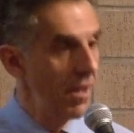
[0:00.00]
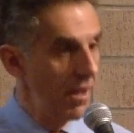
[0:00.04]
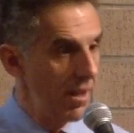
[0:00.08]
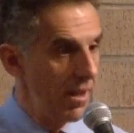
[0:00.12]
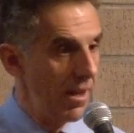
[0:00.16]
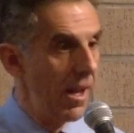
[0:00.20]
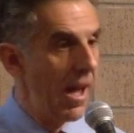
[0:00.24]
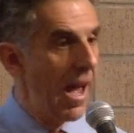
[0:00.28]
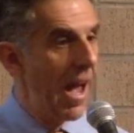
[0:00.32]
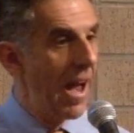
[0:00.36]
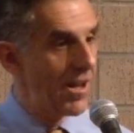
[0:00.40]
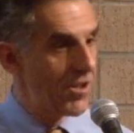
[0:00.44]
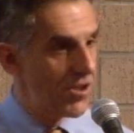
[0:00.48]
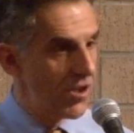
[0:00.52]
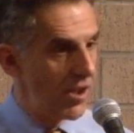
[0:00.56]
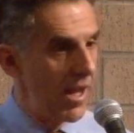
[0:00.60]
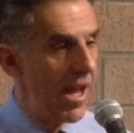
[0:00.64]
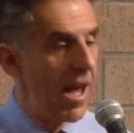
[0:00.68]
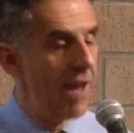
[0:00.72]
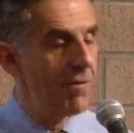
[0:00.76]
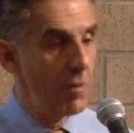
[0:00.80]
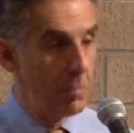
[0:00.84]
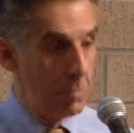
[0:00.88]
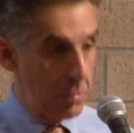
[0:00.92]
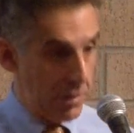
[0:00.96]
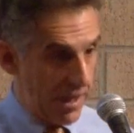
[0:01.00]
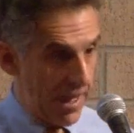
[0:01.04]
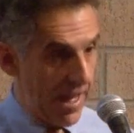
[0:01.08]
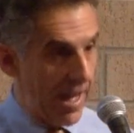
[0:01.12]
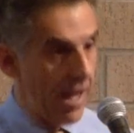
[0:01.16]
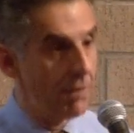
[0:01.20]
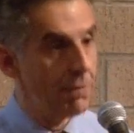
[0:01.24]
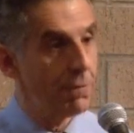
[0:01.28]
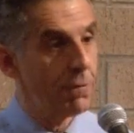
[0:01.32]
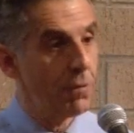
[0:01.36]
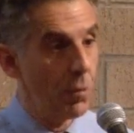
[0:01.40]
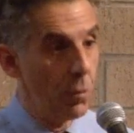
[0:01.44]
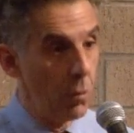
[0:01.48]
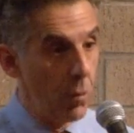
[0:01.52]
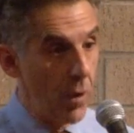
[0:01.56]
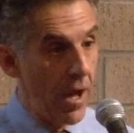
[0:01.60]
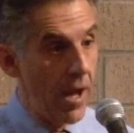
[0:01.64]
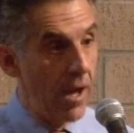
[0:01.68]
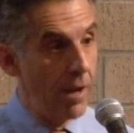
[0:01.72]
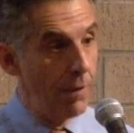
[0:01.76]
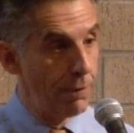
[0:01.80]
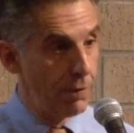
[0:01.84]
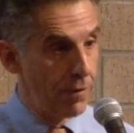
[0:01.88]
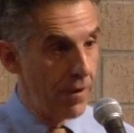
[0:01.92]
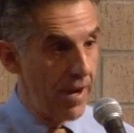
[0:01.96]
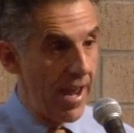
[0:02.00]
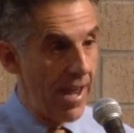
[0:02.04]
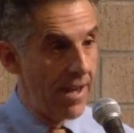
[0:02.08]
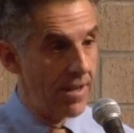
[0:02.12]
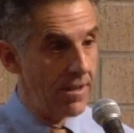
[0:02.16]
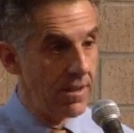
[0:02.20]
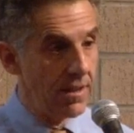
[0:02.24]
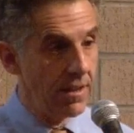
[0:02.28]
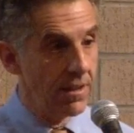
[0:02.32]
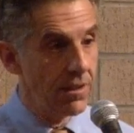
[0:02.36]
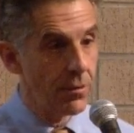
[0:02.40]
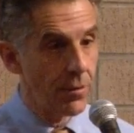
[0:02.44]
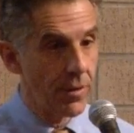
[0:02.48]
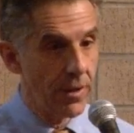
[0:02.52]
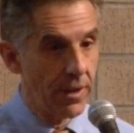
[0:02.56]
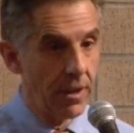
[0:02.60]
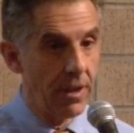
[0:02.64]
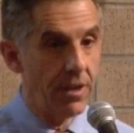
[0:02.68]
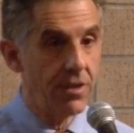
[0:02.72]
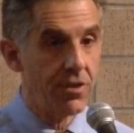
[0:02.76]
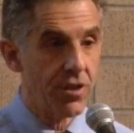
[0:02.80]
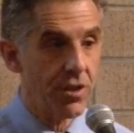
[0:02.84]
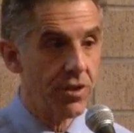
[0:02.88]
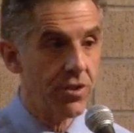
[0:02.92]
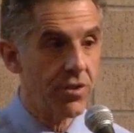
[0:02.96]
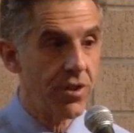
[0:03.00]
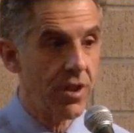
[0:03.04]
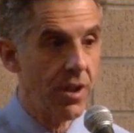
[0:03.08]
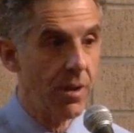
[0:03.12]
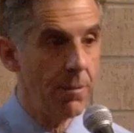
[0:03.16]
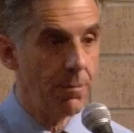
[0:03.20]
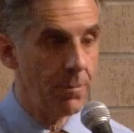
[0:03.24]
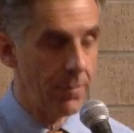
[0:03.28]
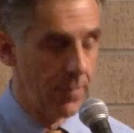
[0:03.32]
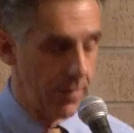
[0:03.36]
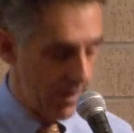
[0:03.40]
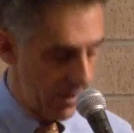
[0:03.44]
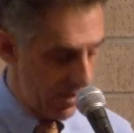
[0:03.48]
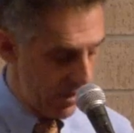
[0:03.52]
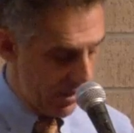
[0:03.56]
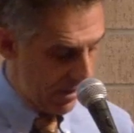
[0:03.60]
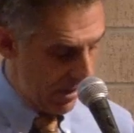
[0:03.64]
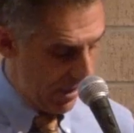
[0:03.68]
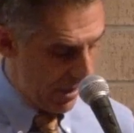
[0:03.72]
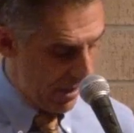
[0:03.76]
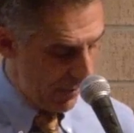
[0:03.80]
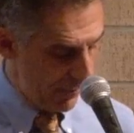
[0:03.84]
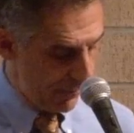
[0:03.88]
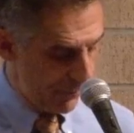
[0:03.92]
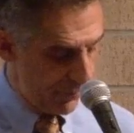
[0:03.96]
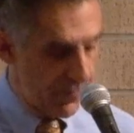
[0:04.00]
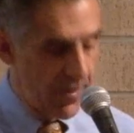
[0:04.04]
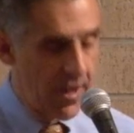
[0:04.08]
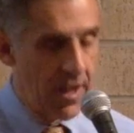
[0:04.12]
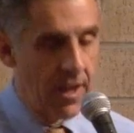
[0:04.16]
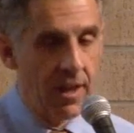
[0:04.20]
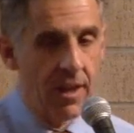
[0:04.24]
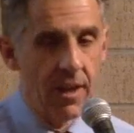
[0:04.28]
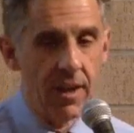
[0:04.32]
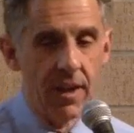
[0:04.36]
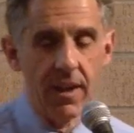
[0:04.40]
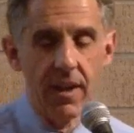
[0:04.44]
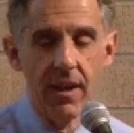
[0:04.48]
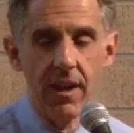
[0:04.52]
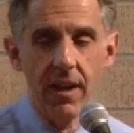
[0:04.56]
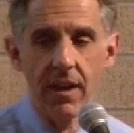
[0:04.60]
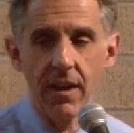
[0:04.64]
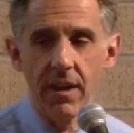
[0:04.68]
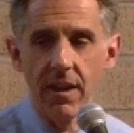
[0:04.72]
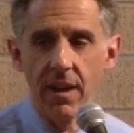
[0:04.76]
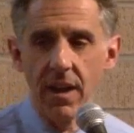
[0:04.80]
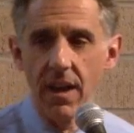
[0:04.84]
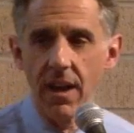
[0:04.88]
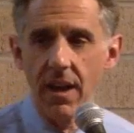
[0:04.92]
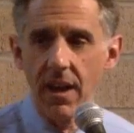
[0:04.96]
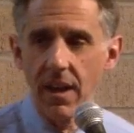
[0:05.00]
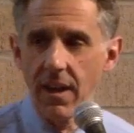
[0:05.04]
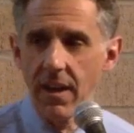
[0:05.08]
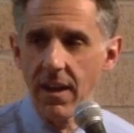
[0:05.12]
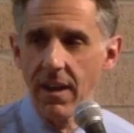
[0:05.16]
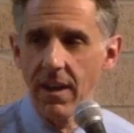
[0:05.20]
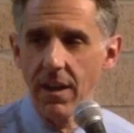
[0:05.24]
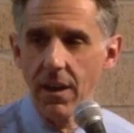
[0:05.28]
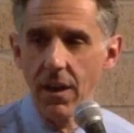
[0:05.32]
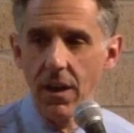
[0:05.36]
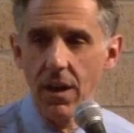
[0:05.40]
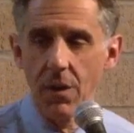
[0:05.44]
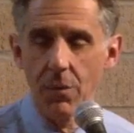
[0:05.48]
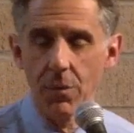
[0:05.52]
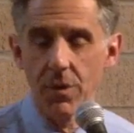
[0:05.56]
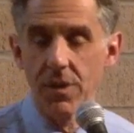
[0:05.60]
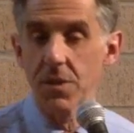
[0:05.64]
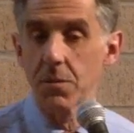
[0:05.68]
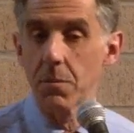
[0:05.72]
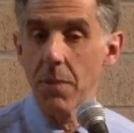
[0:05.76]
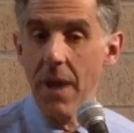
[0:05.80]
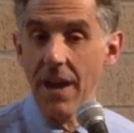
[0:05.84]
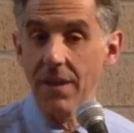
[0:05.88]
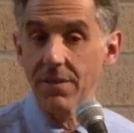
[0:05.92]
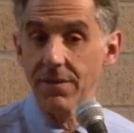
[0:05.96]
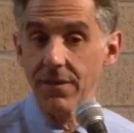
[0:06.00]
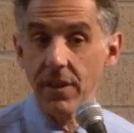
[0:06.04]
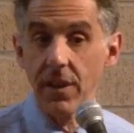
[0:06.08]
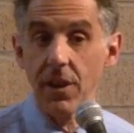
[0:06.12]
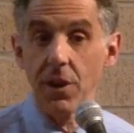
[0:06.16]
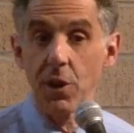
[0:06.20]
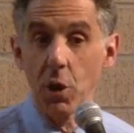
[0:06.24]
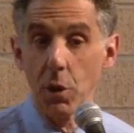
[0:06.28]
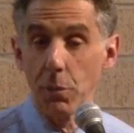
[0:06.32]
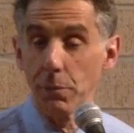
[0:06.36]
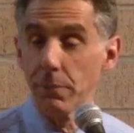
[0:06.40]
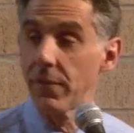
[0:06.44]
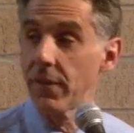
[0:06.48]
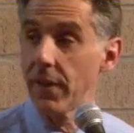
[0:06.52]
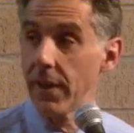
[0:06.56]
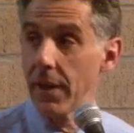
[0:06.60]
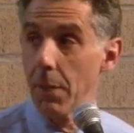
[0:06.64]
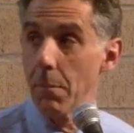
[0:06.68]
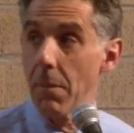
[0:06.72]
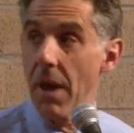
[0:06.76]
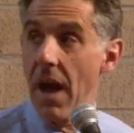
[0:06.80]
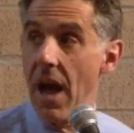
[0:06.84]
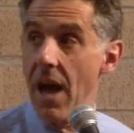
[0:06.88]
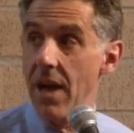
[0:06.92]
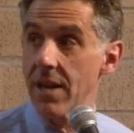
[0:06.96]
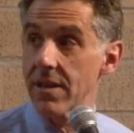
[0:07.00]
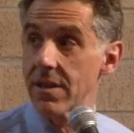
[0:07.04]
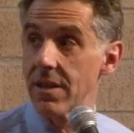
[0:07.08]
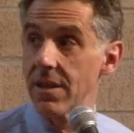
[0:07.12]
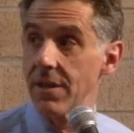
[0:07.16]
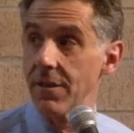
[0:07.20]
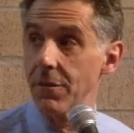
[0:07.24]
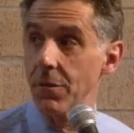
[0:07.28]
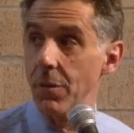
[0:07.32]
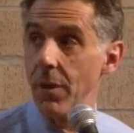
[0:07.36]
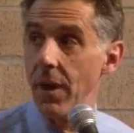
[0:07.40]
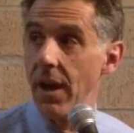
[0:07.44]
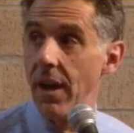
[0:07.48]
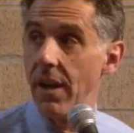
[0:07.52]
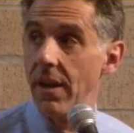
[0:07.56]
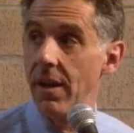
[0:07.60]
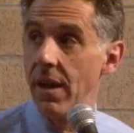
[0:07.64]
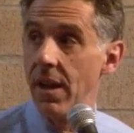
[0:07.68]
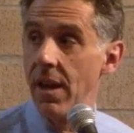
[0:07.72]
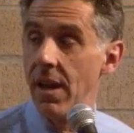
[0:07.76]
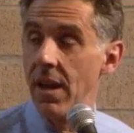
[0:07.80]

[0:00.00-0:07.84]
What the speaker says: They actually have a planful way for ending the relationship in a respectful and hopefully a positive way.